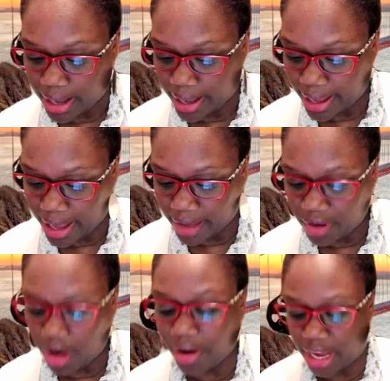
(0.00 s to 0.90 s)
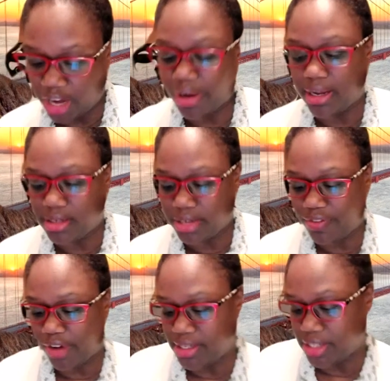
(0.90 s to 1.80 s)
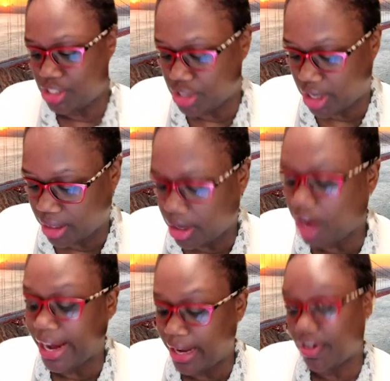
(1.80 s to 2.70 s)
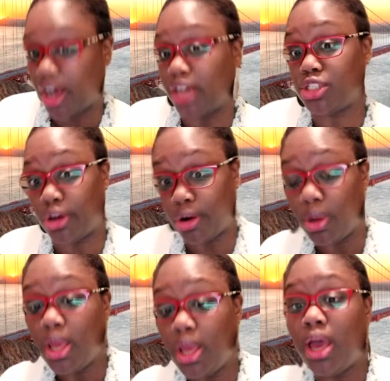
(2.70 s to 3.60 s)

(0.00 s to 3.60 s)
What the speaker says: I have, okay, great. So Yvonne says she's on. All right, Yvonne. So